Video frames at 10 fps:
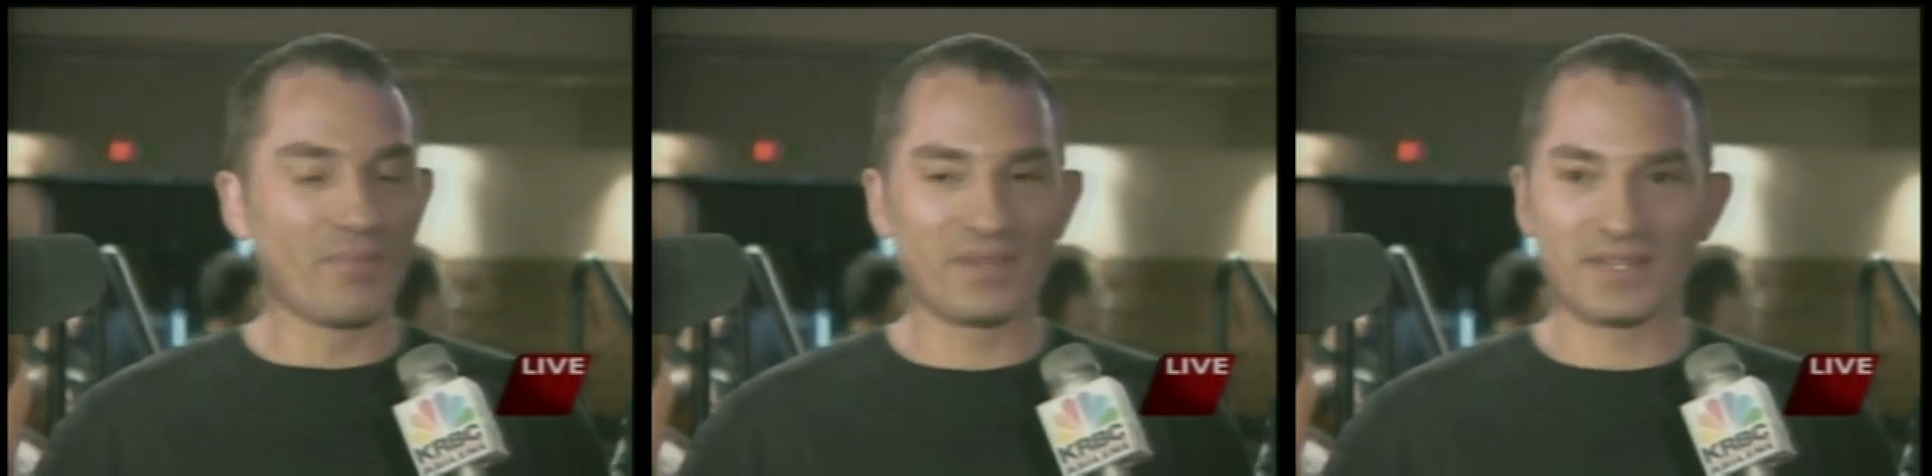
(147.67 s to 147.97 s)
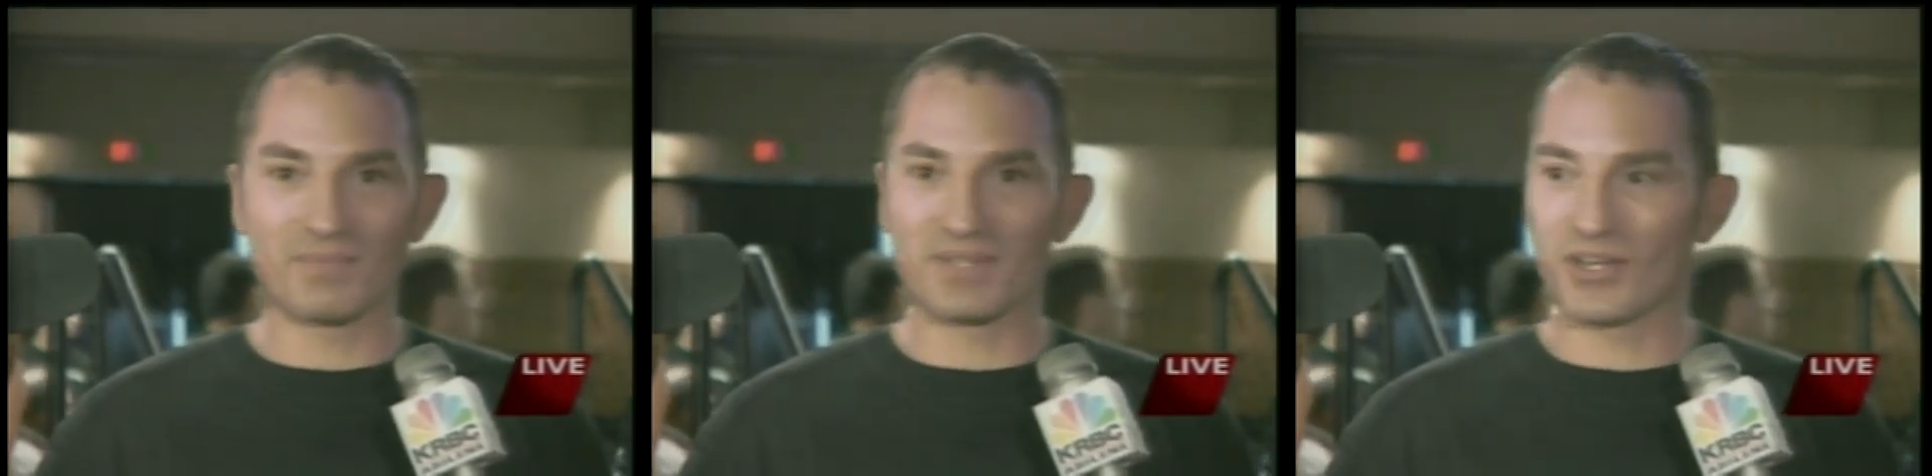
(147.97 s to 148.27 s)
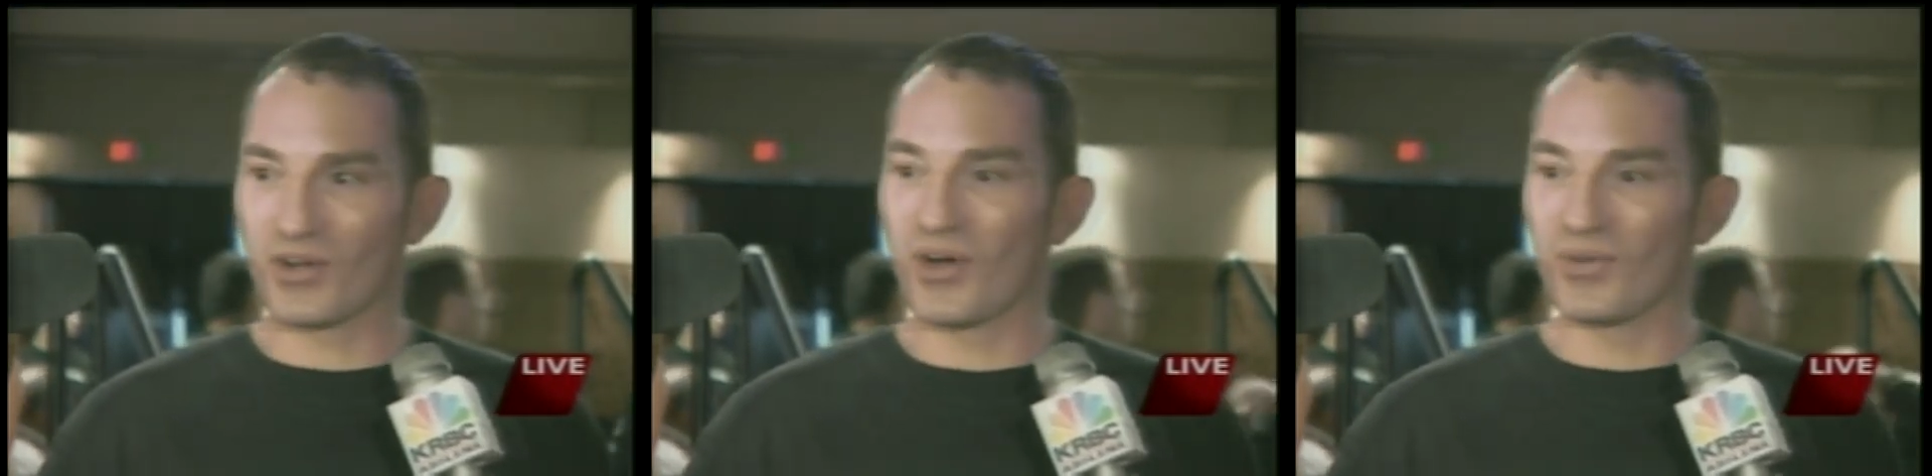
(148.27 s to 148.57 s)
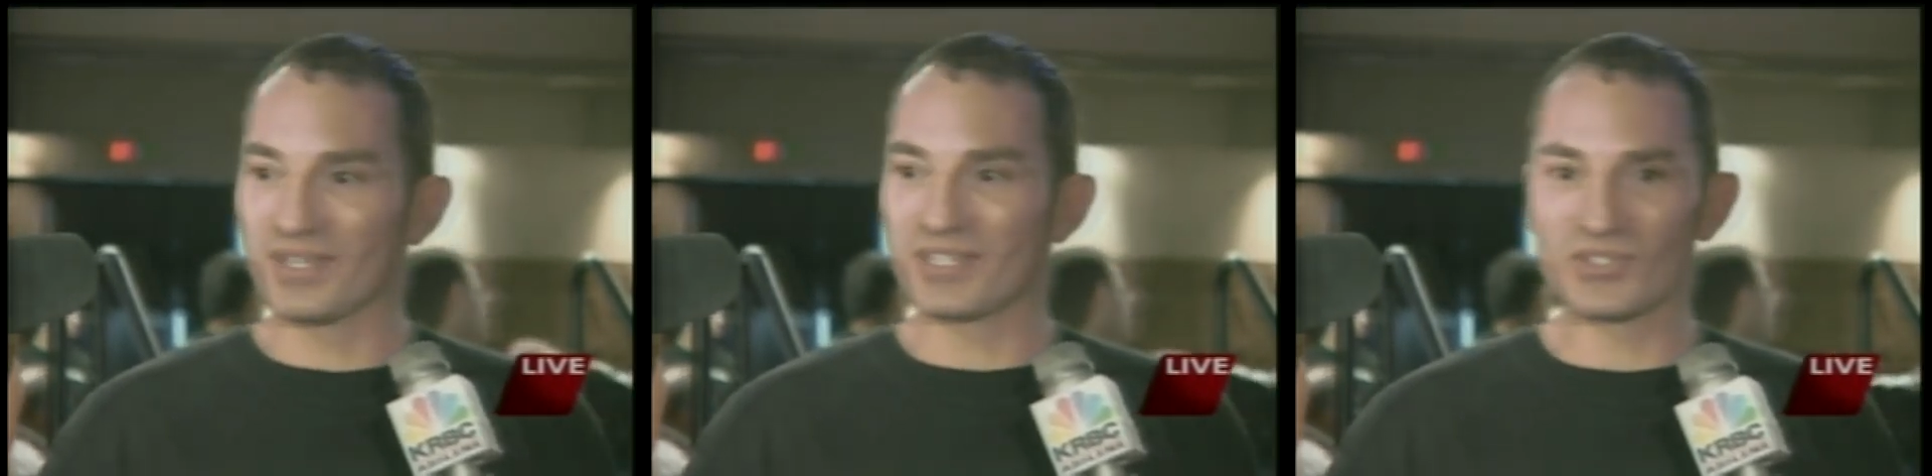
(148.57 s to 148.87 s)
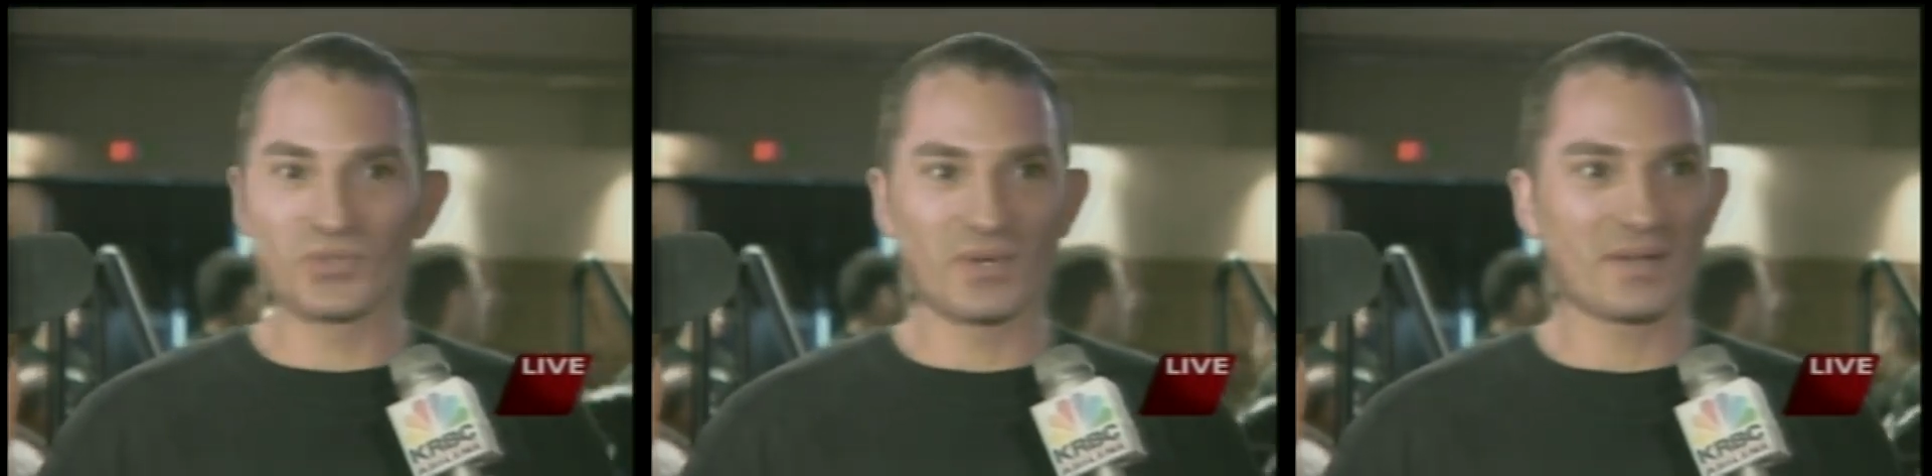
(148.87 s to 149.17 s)
But the goal
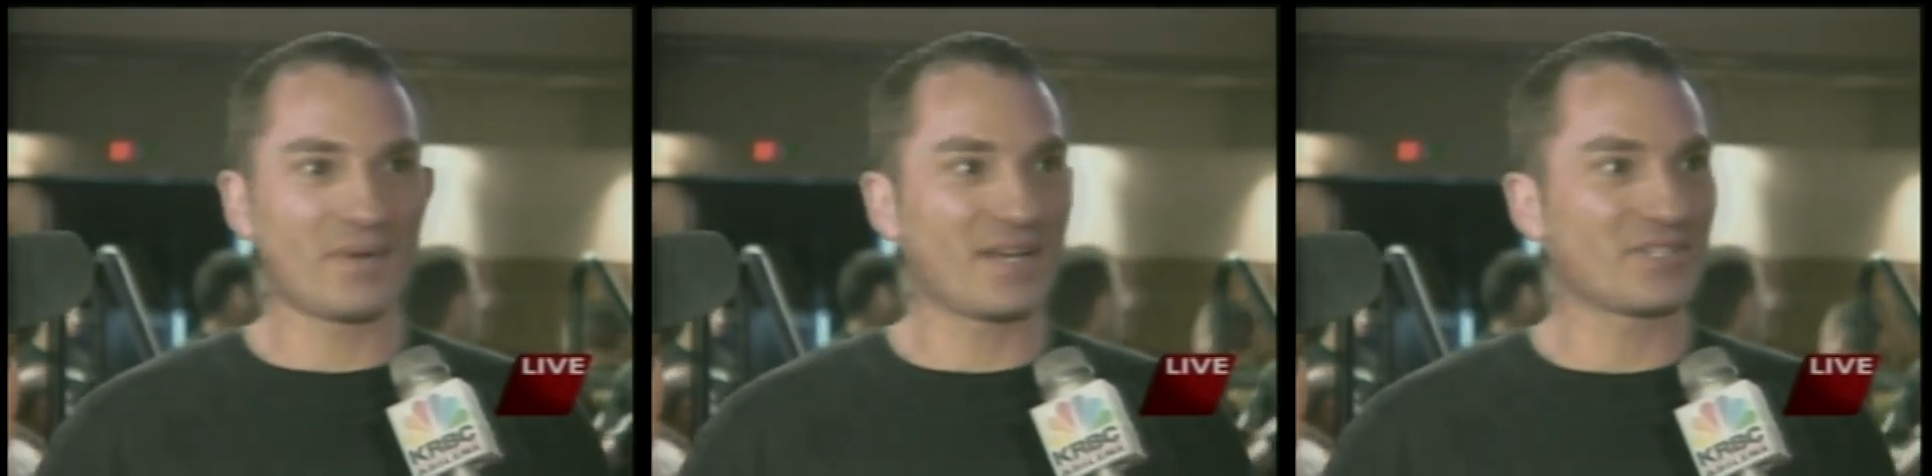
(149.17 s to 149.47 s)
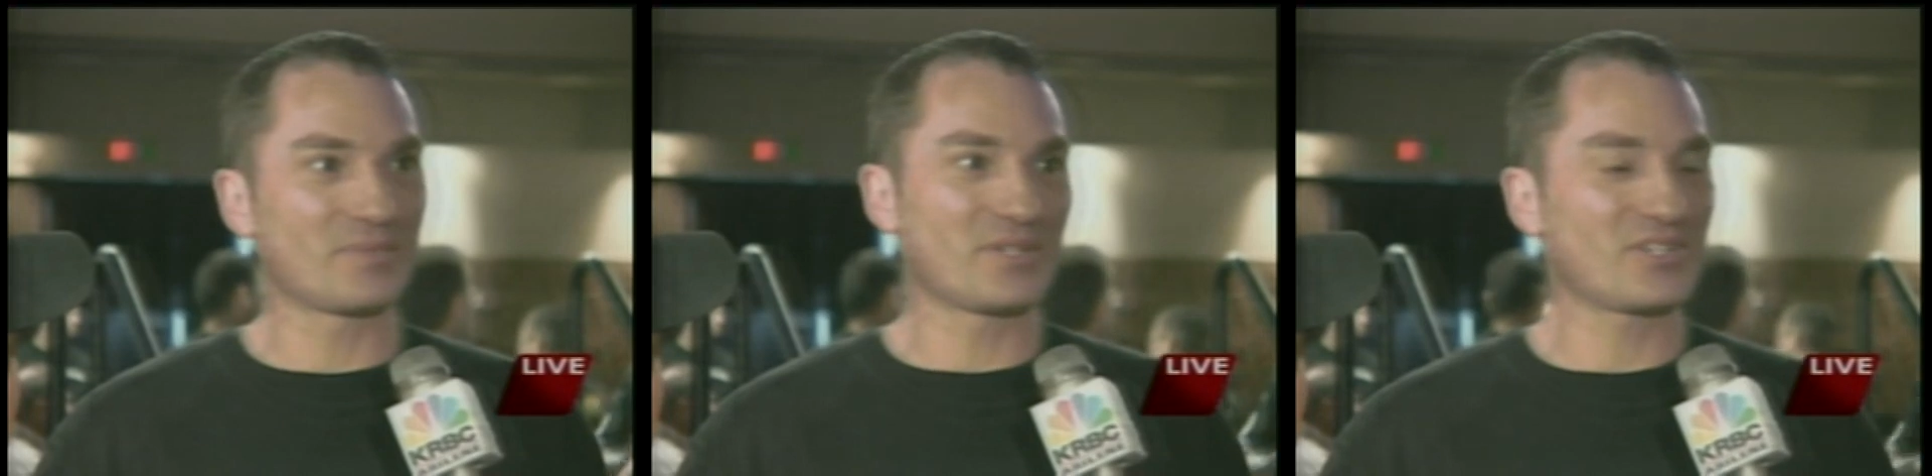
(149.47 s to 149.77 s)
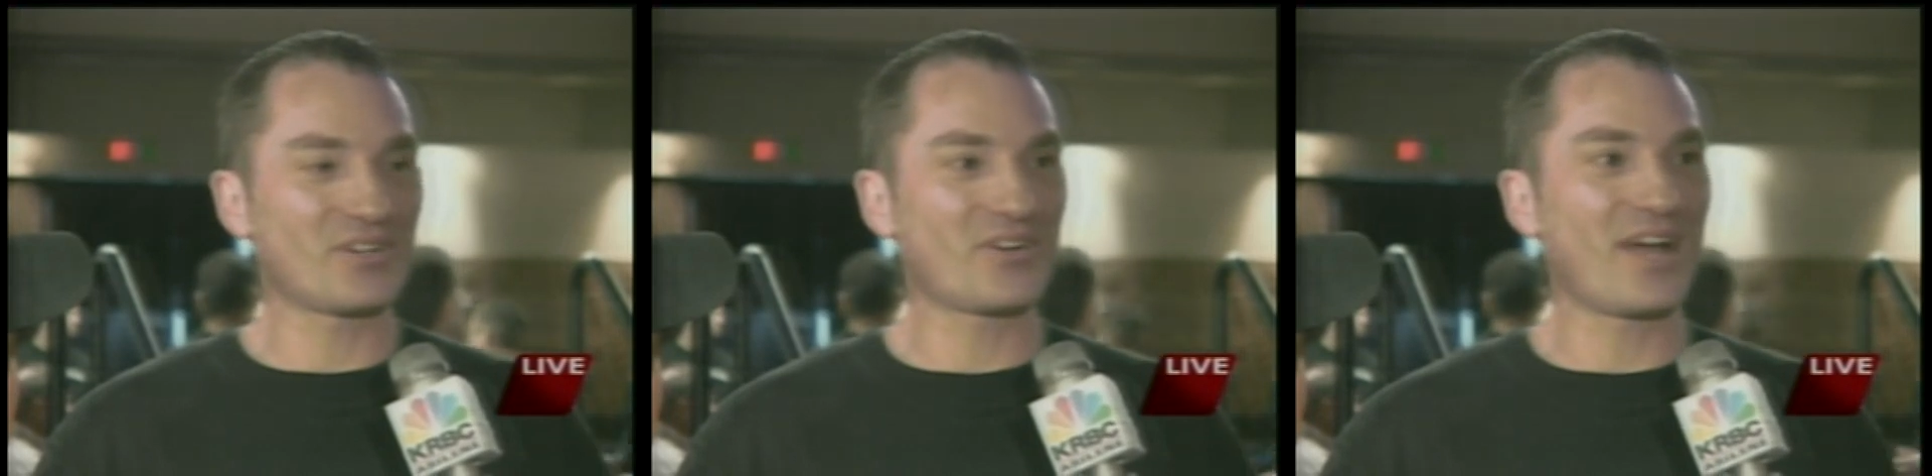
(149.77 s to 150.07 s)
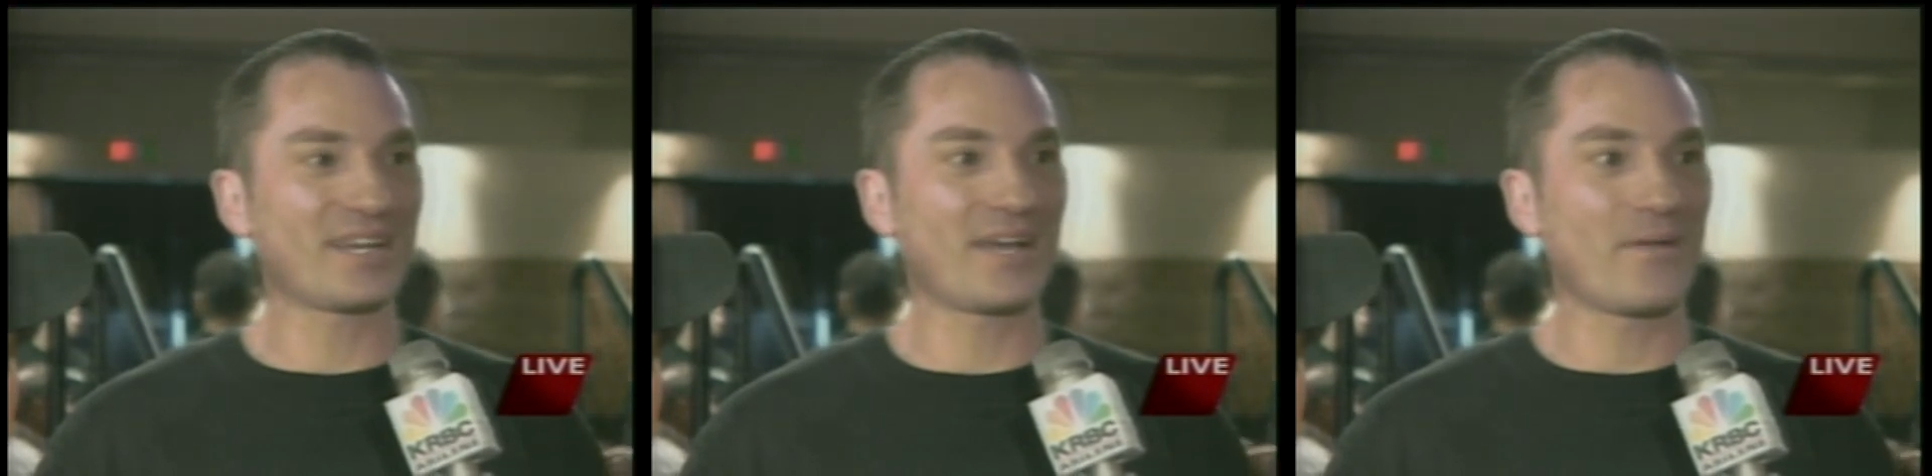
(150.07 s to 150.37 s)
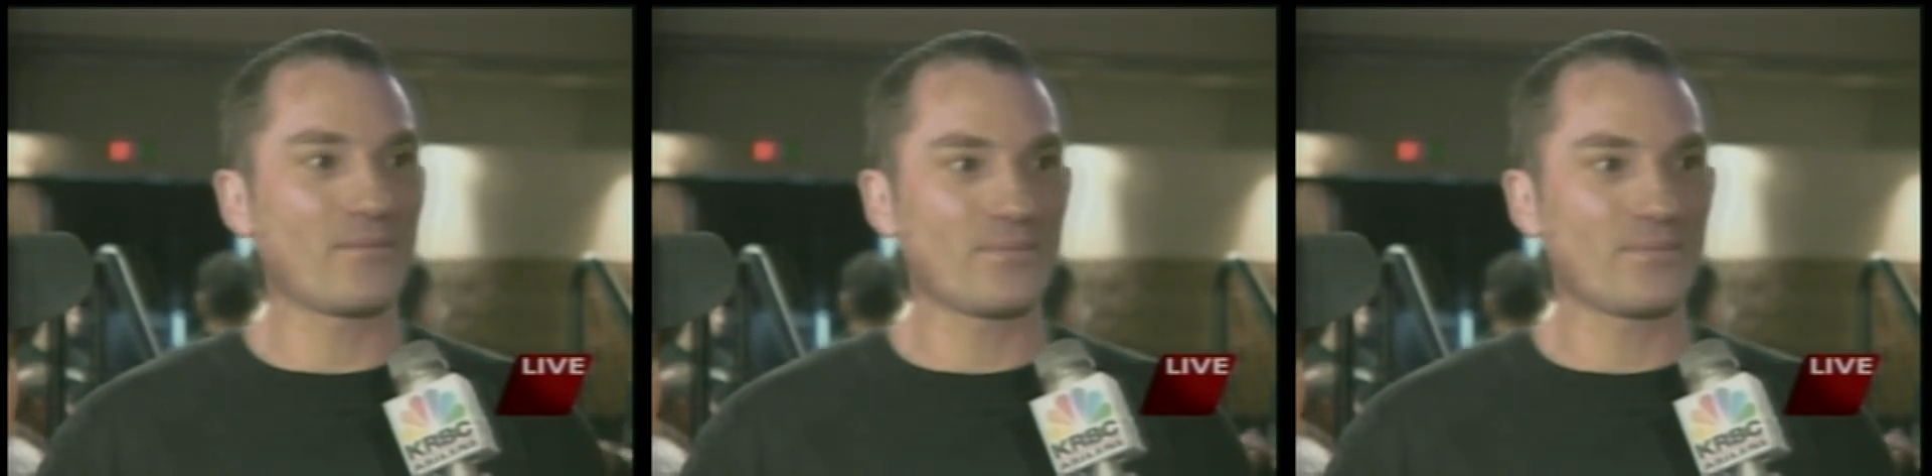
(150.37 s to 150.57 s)
is to win by submission or knockout.